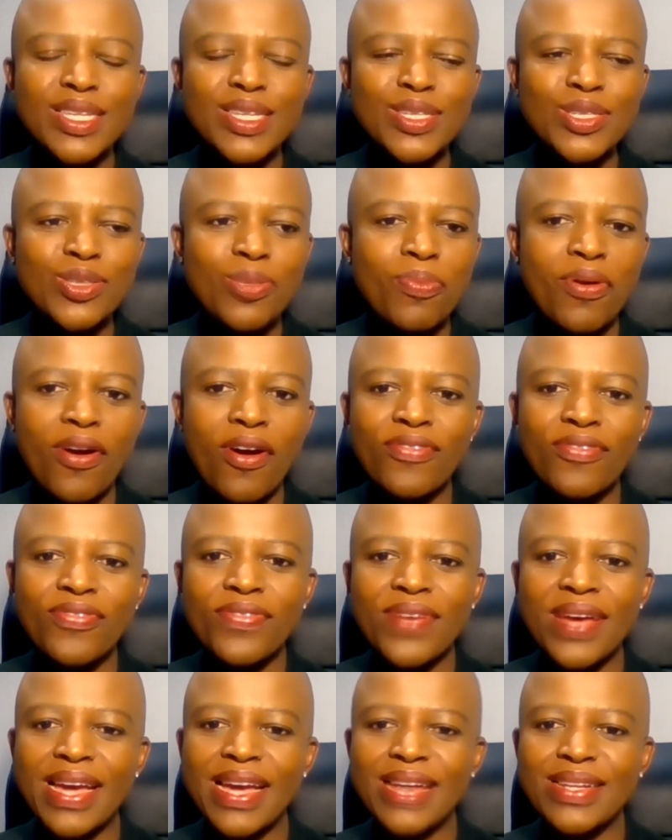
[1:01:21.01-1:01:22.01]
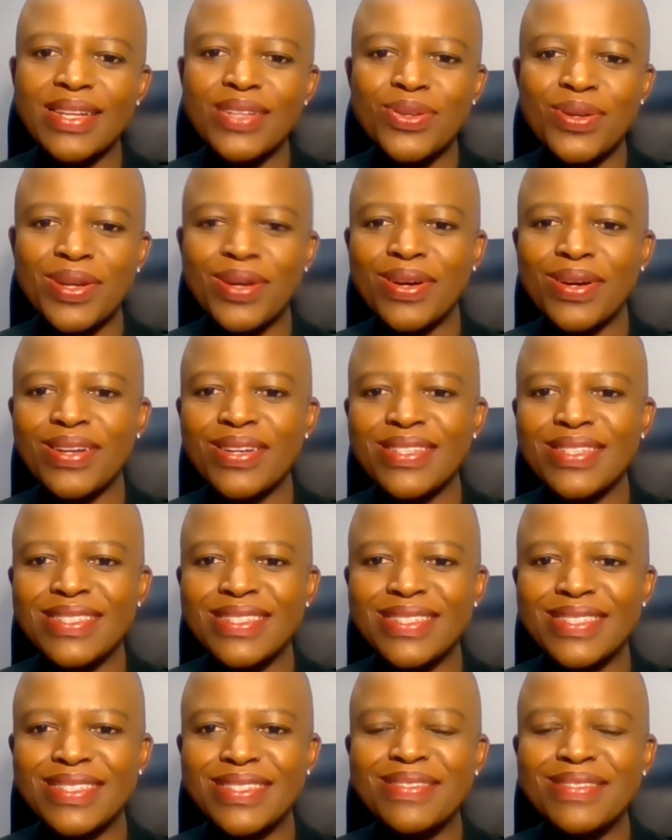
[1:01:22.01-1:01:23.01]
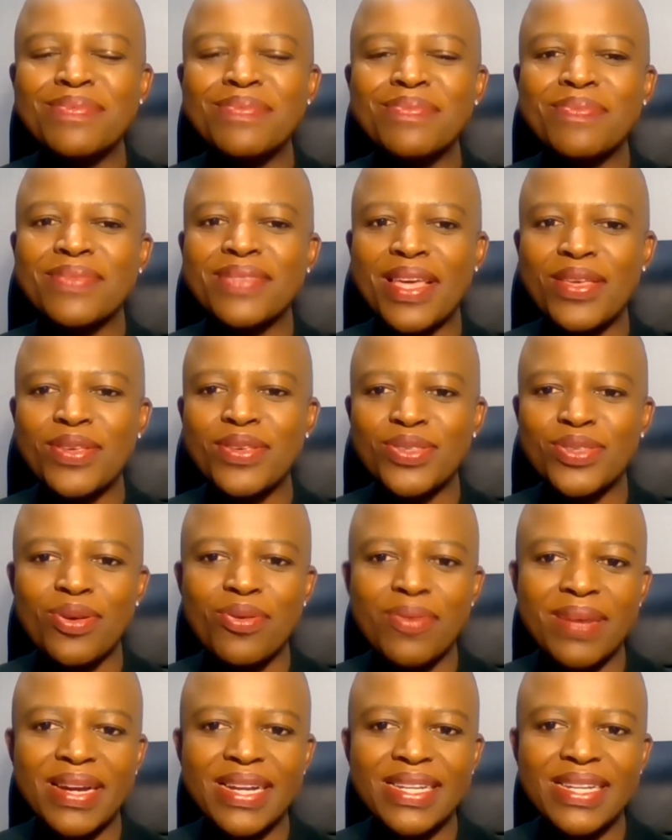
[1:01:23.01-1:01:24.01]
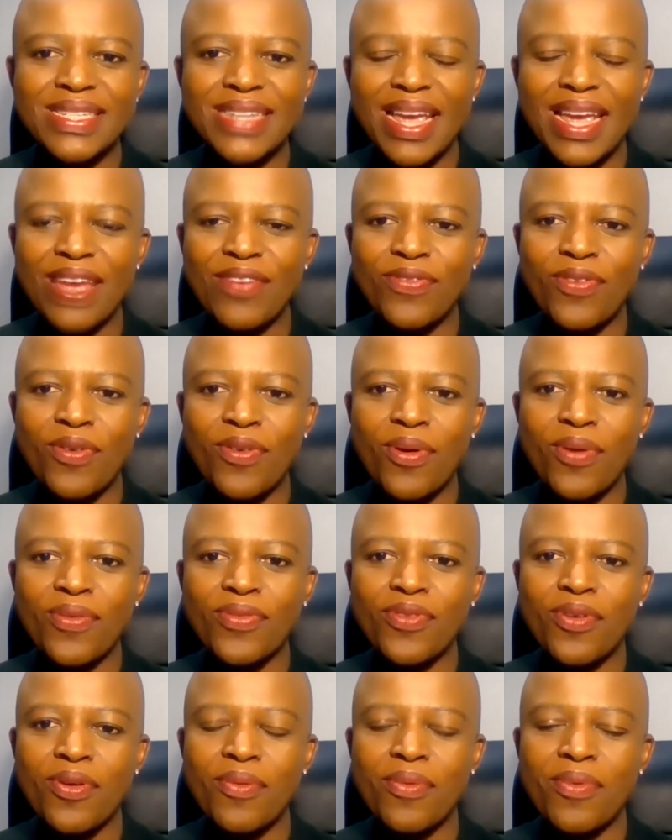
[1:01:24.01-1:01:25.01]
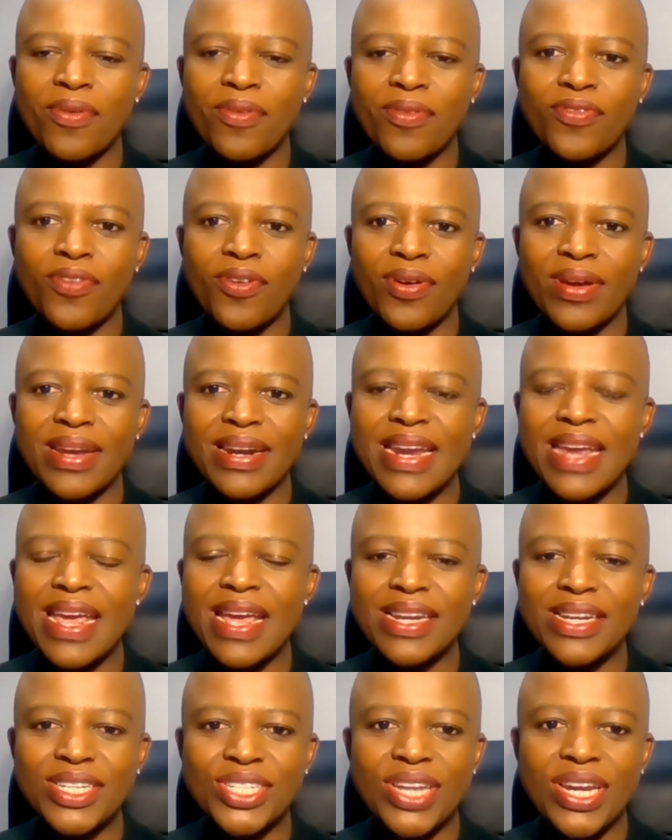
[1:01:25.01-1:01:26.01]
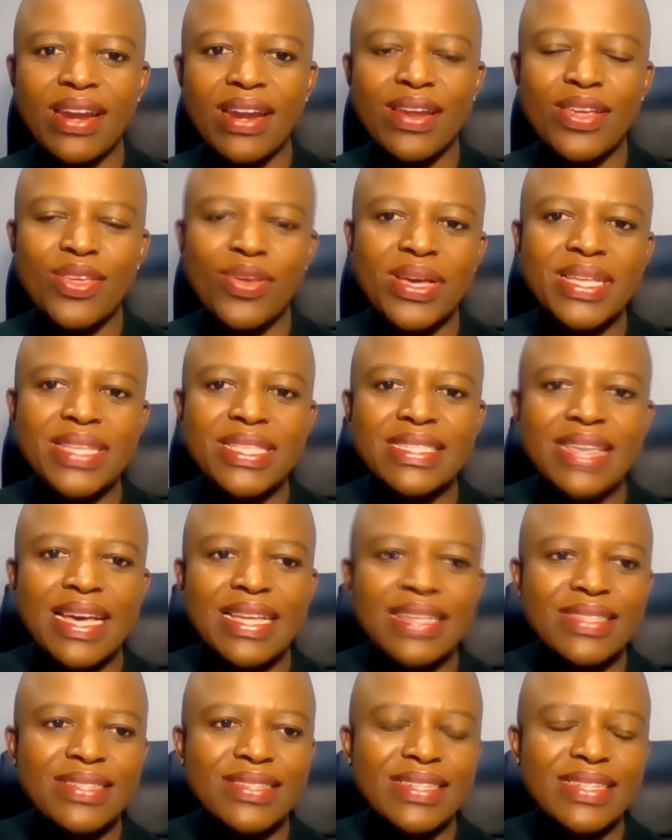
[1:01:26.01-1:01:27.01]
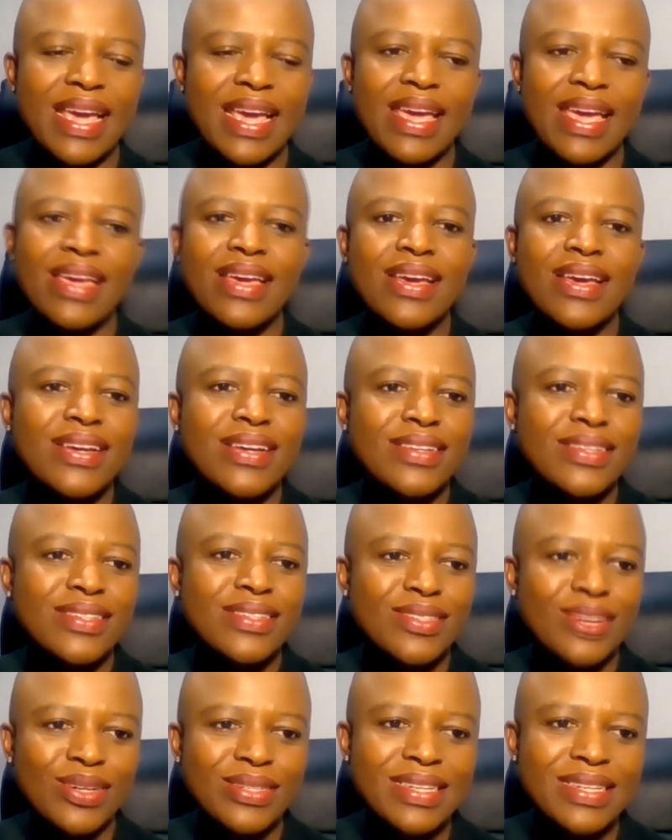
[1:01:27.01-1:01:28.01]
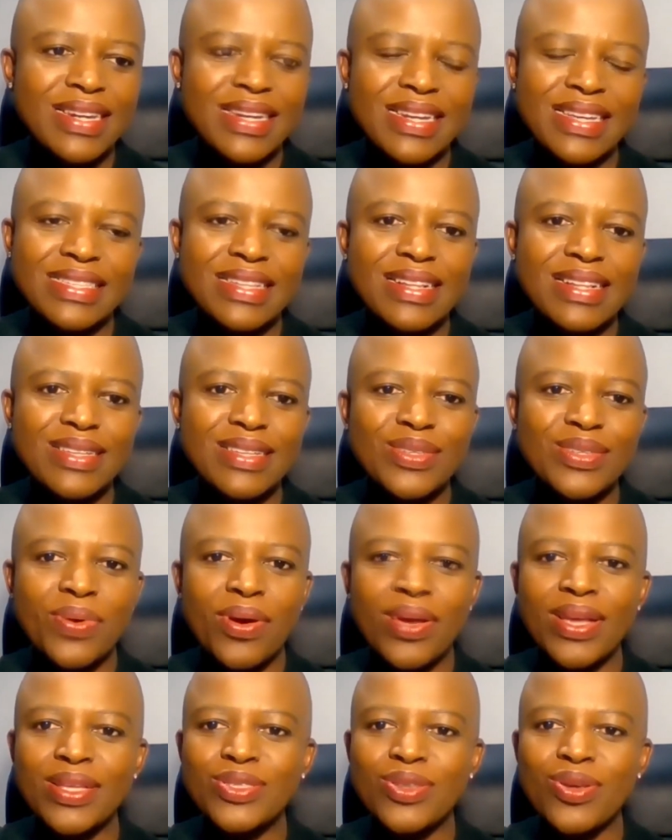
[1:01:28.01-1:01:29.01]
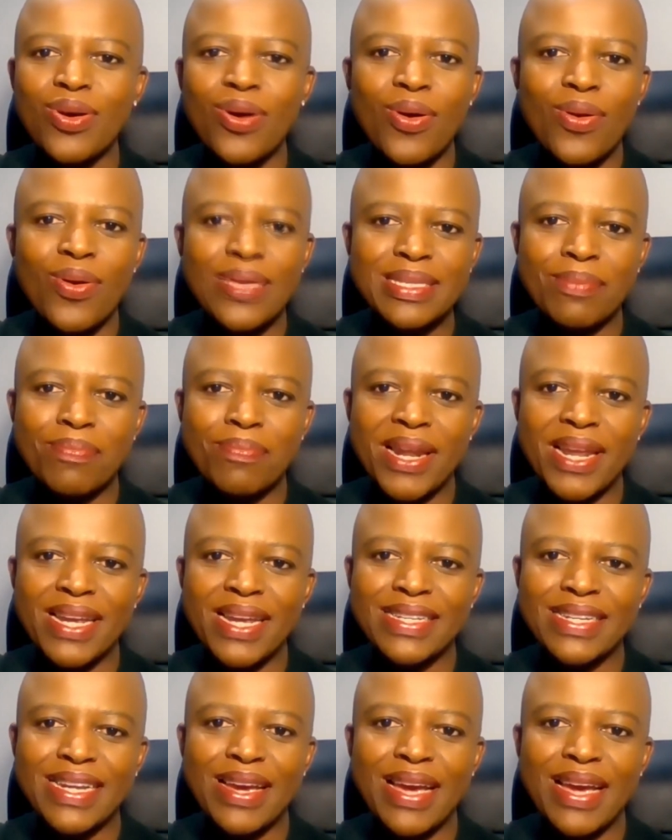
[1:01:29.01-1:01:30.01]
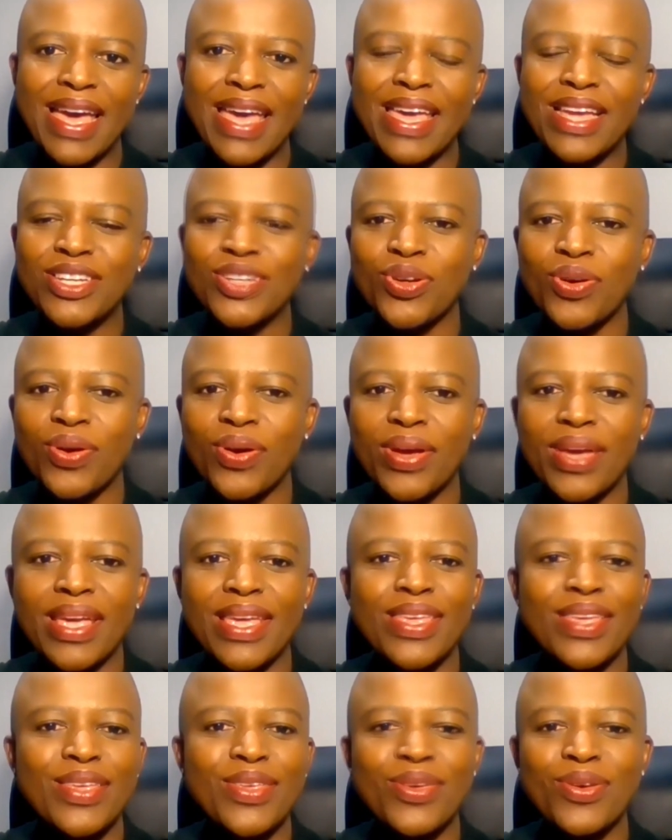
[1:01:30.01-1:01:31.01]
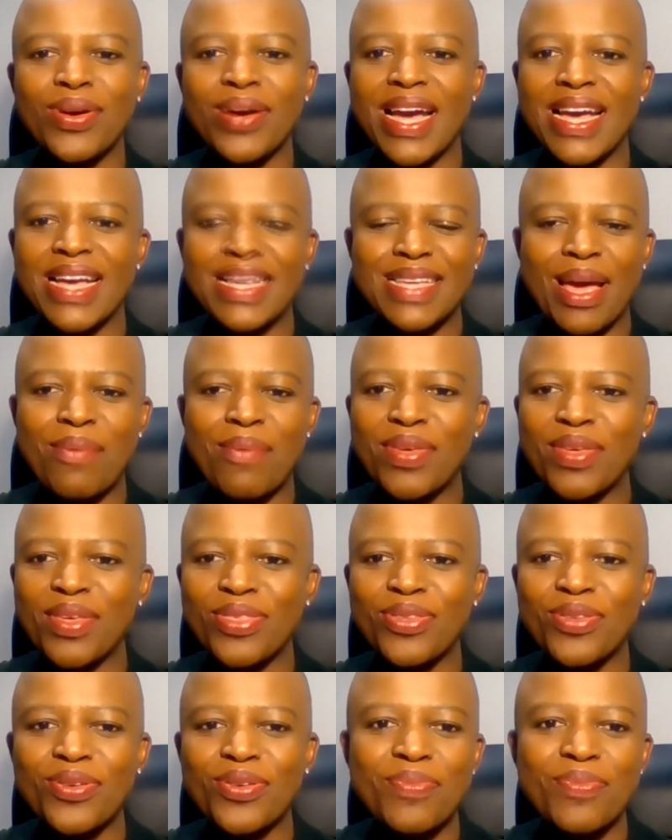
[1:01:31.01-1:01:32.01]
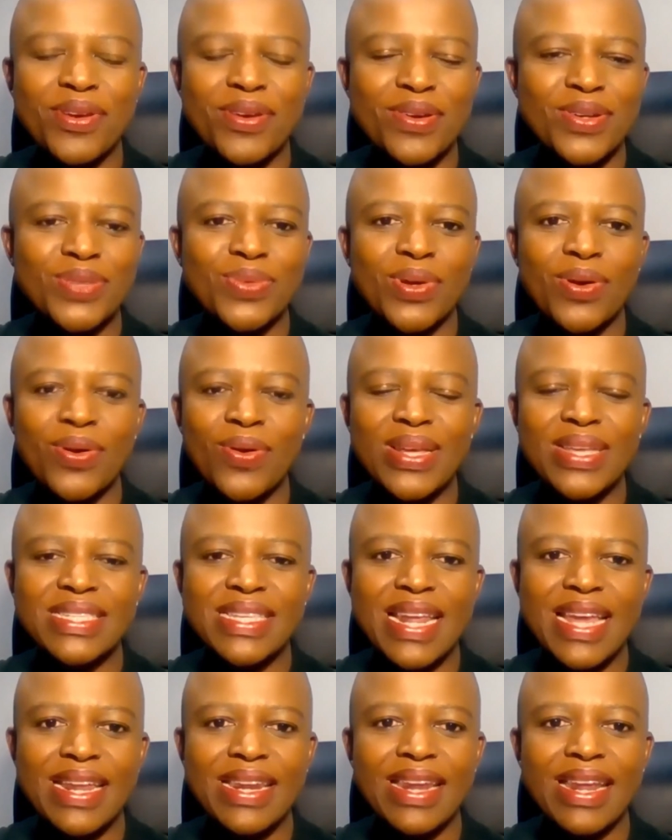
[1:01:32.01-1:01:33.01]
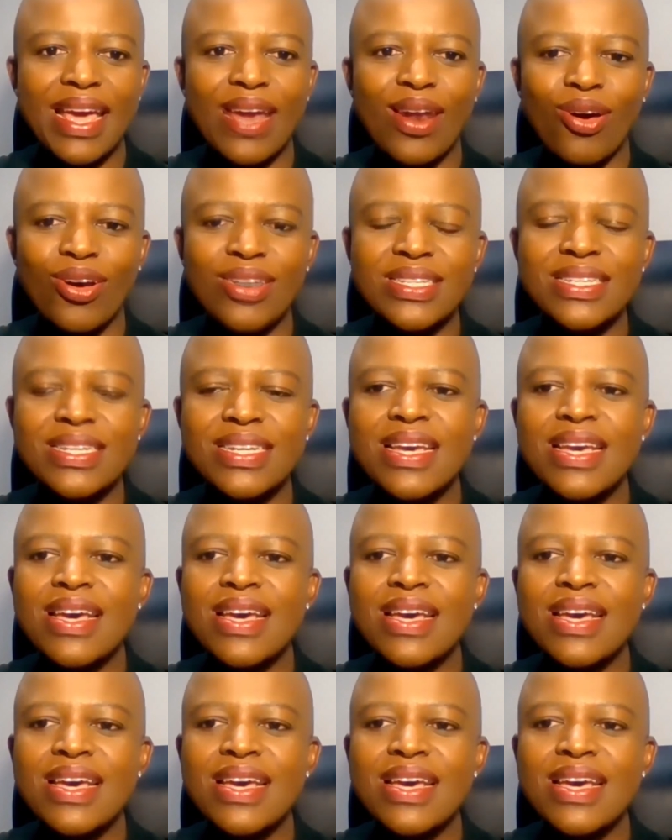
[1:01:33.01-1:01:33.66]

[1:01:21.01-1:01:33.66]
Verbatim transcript: So, Prof. Uh, Tulio, thank you so much uh, for, for, for really sharing your insights today. Dr. Lessells, it's always a pleasure. I enjoy you guys coming through because we always learn a lot.